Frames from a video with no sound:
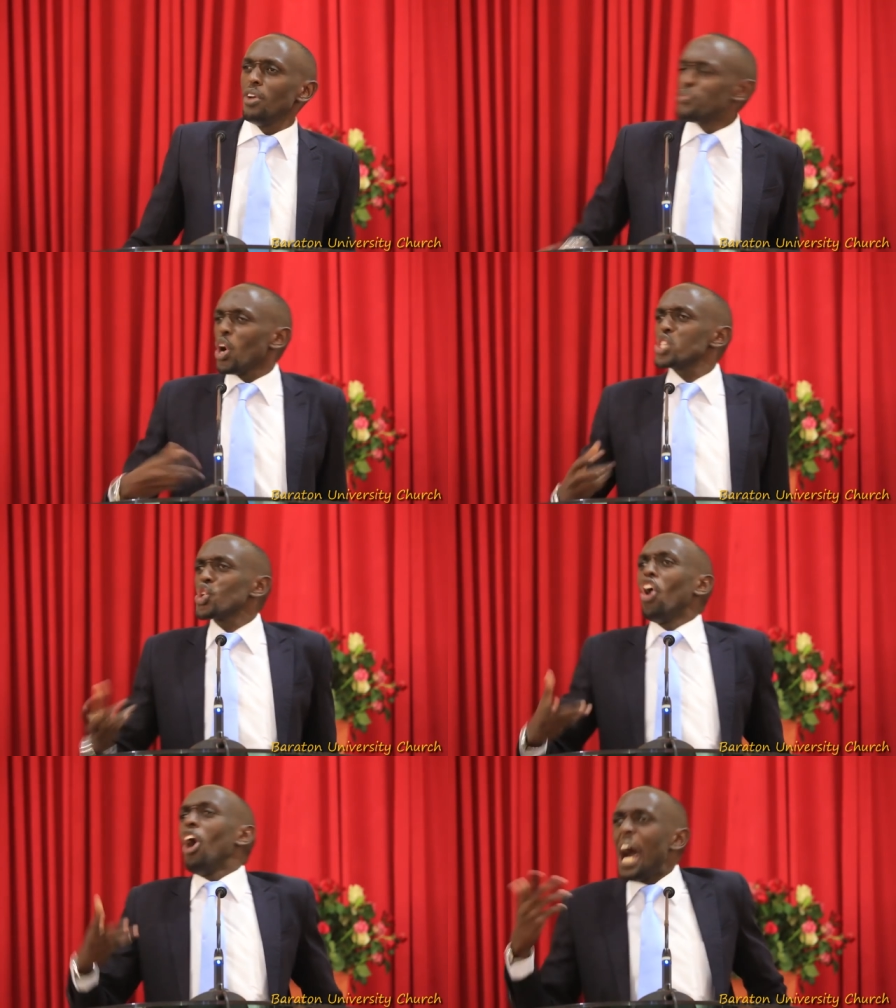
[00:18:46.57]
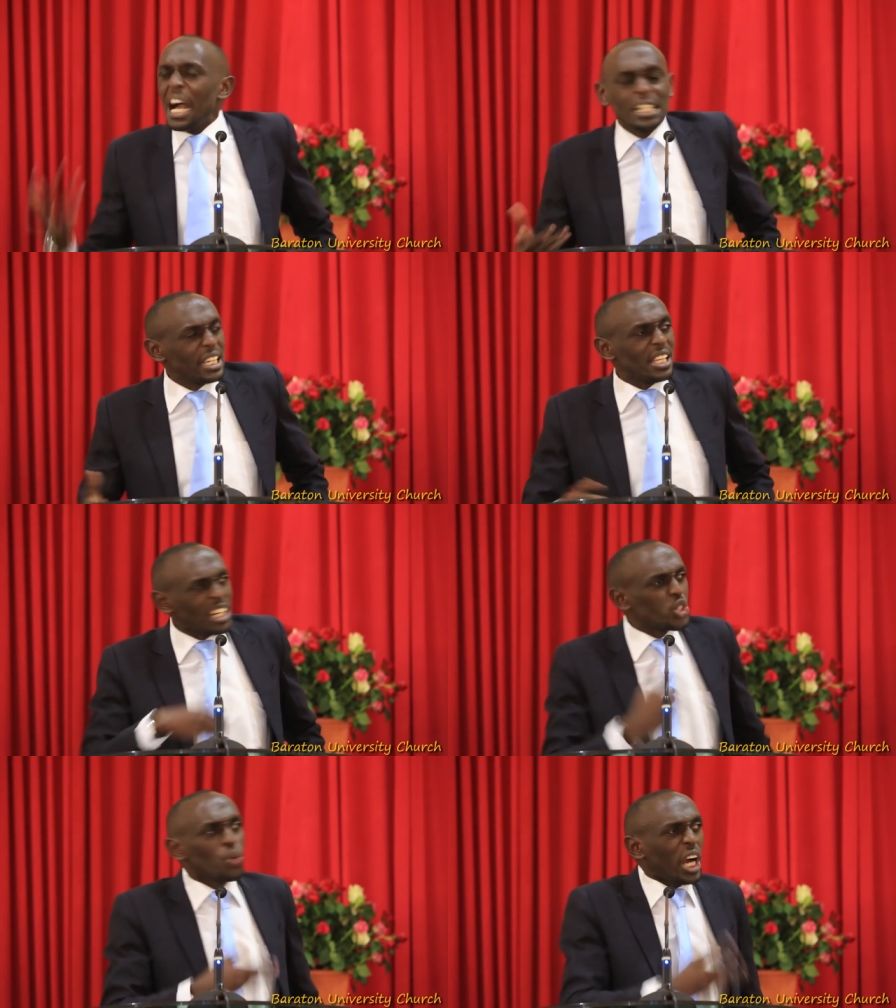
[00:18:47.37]
If you are so angry
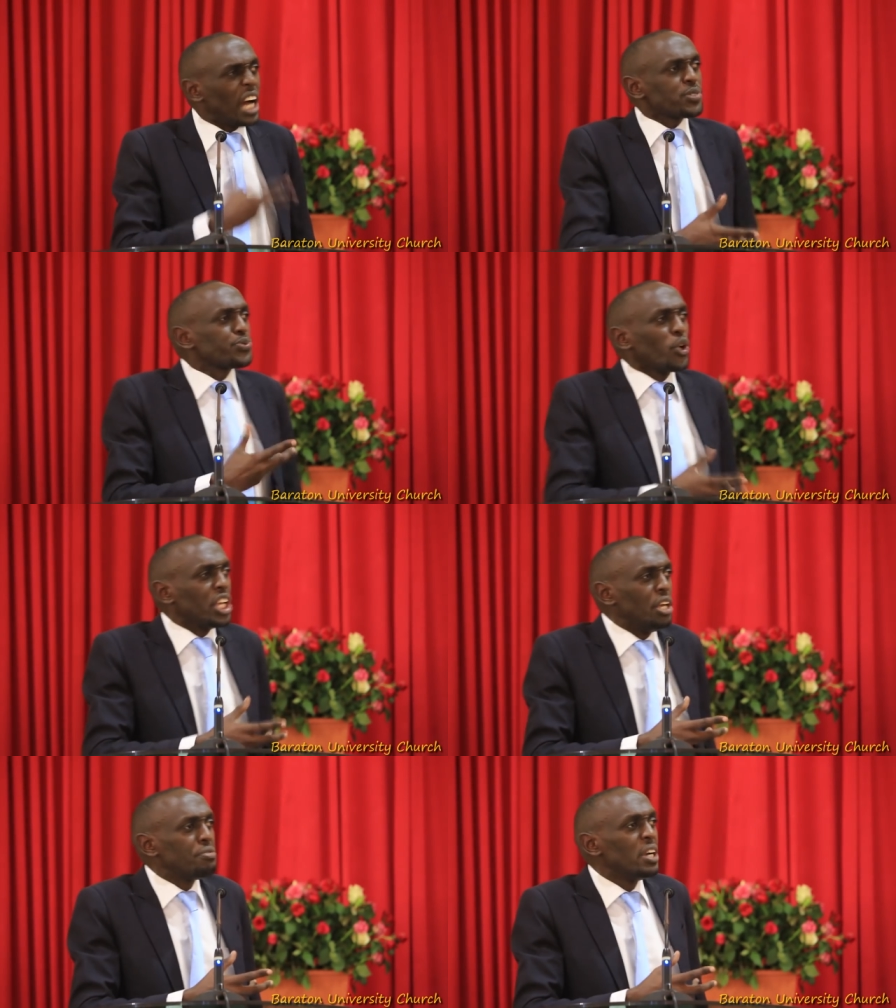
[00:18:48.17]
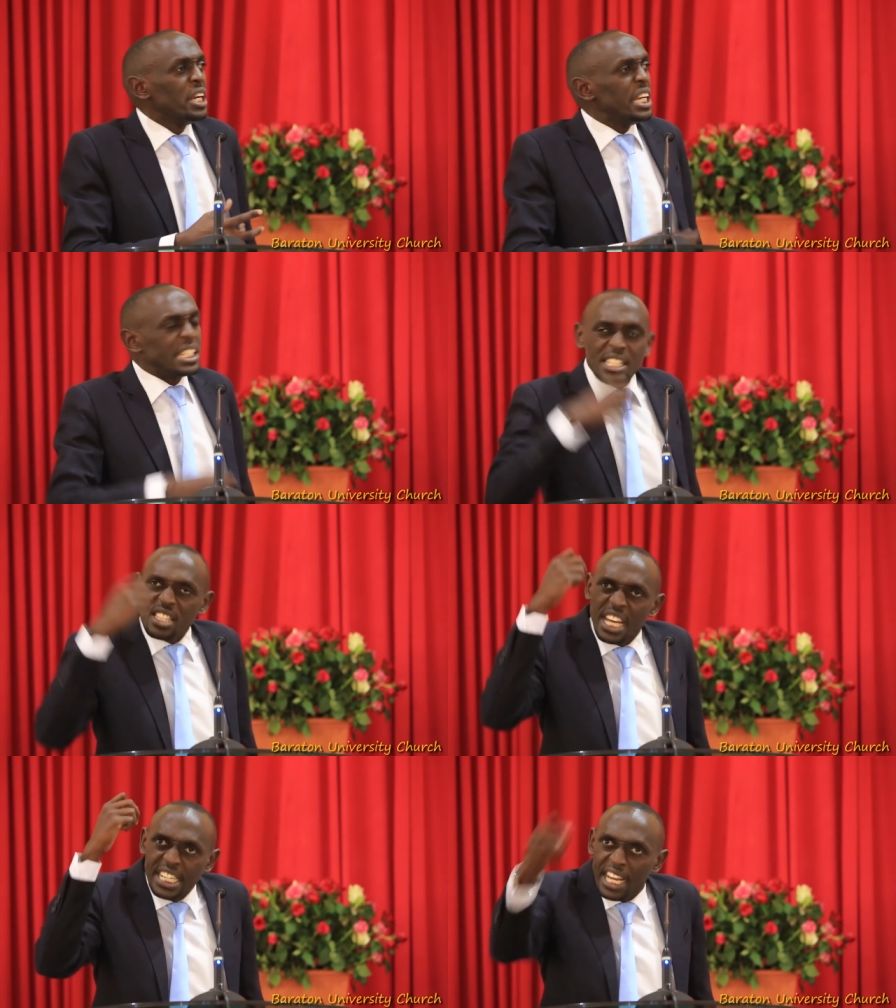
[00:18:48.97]
that you can't forgive, it
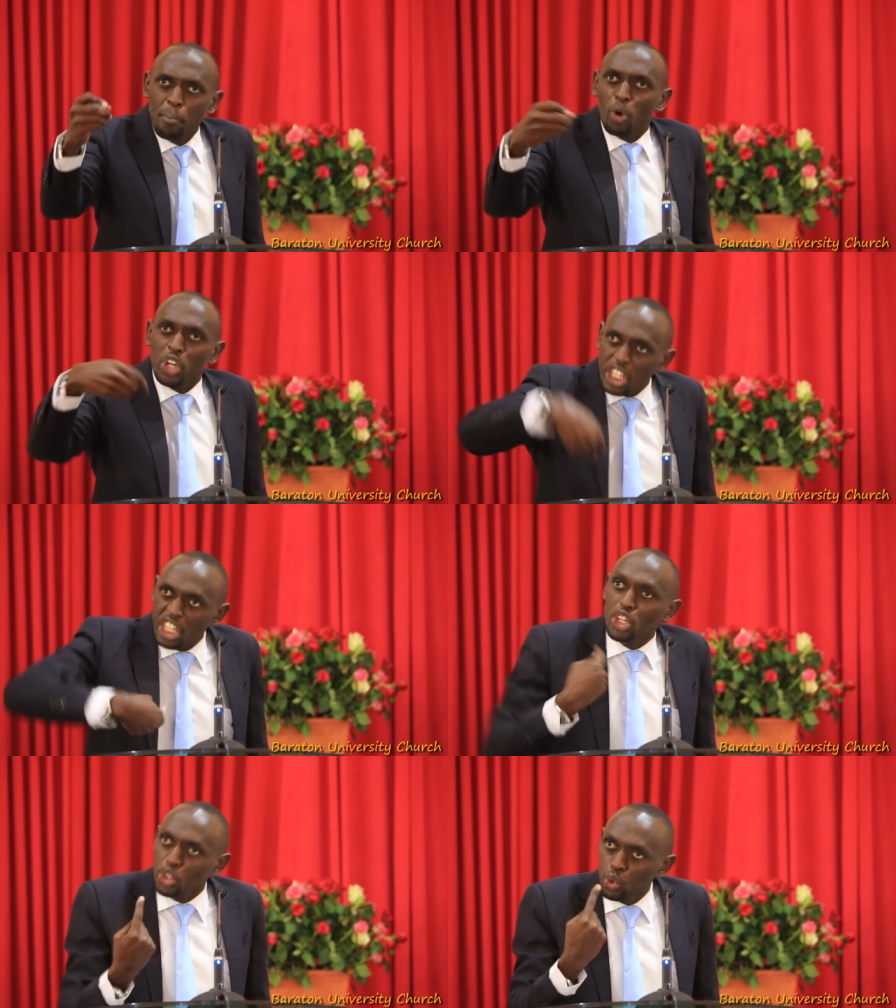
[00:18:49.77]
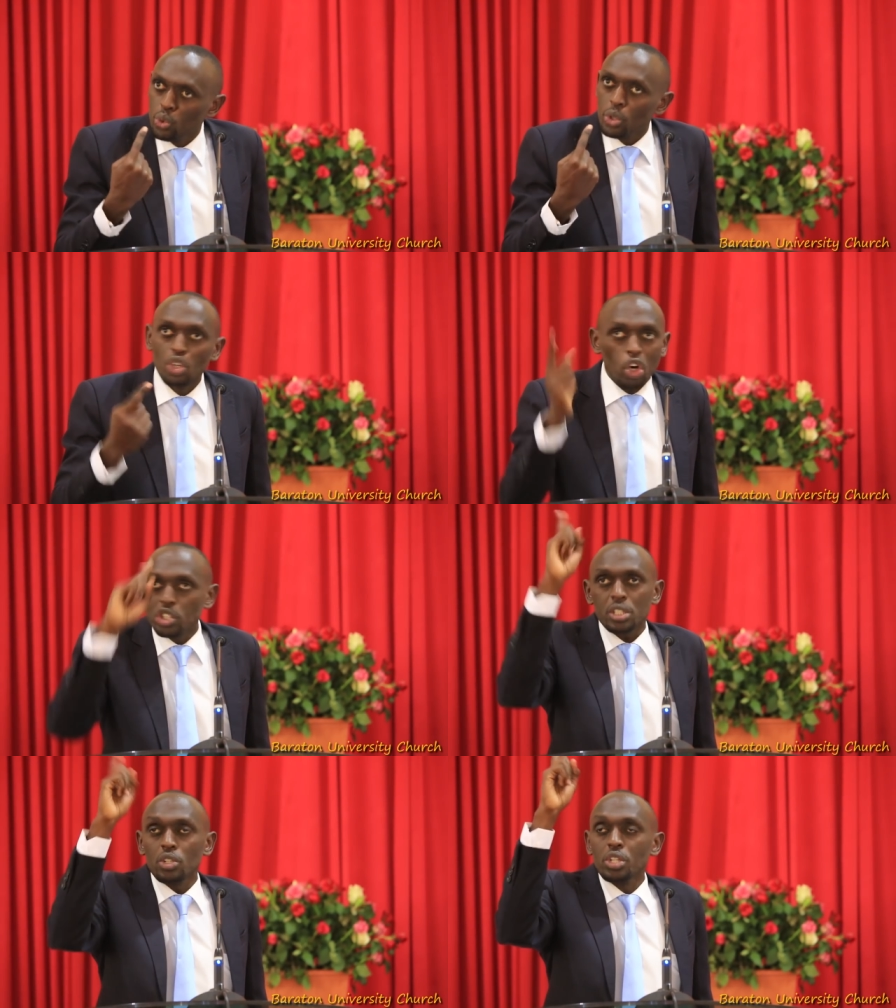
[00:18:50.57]
is the demon in you,
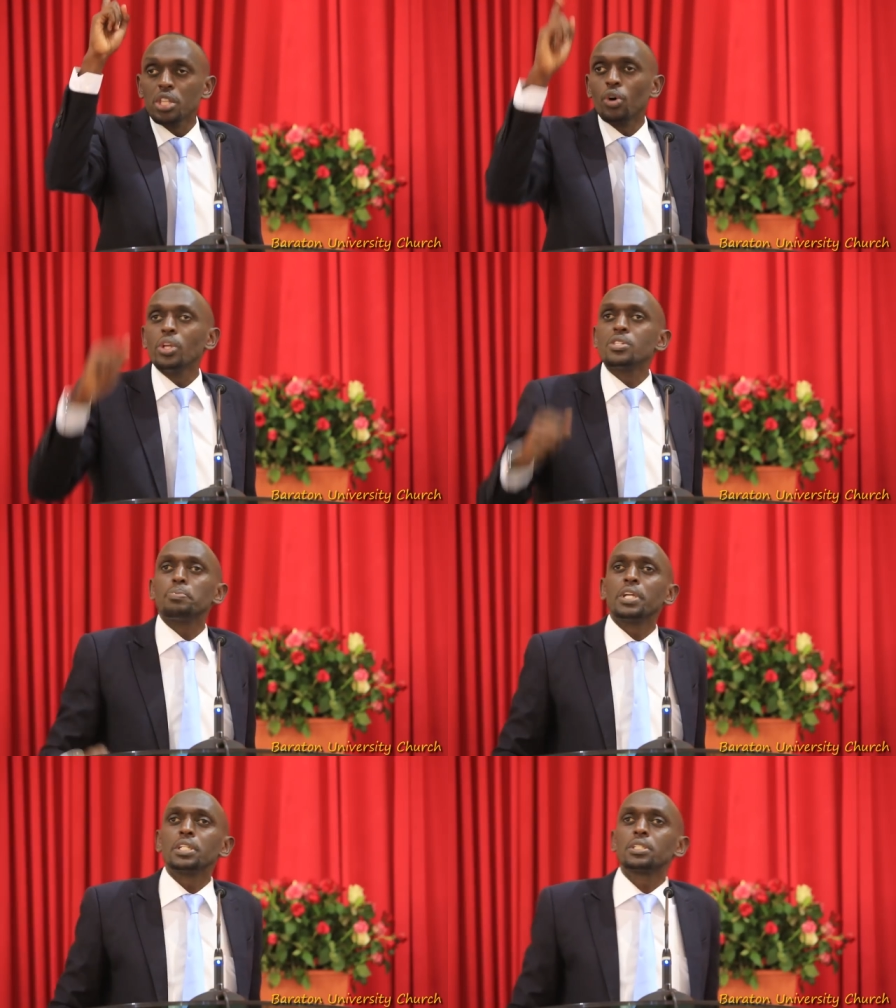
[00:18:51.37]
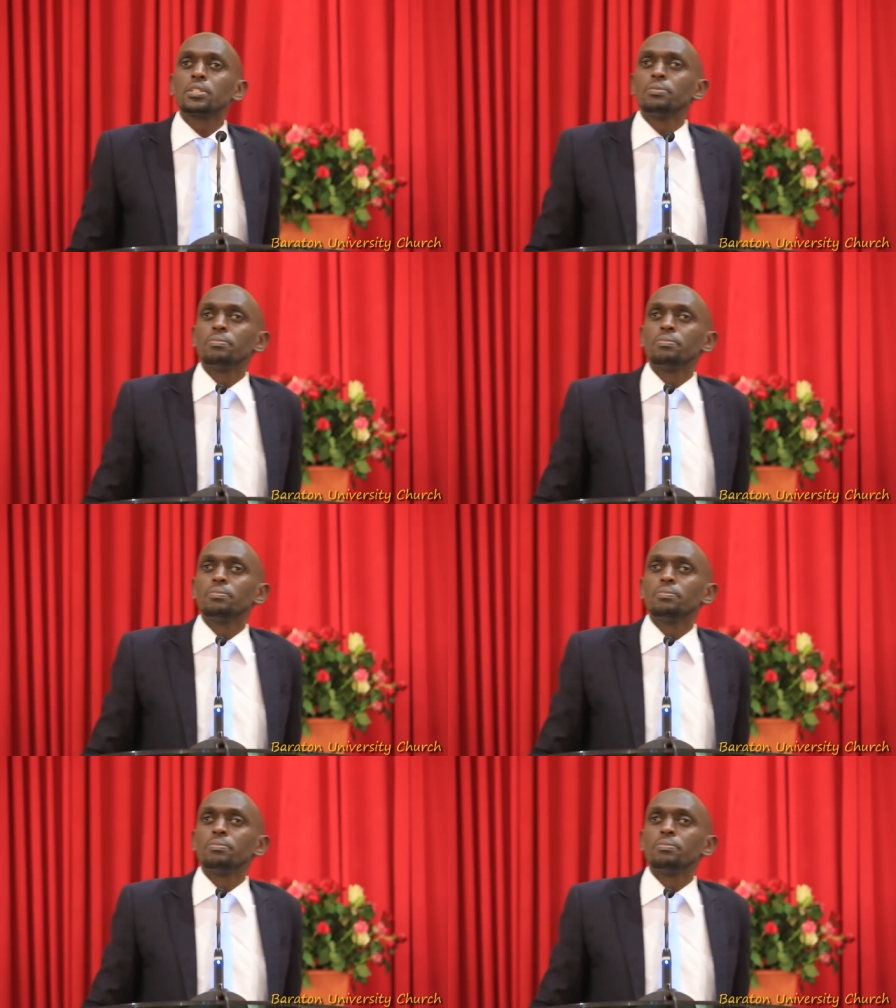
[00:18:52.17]
not, not the Holy Spirit.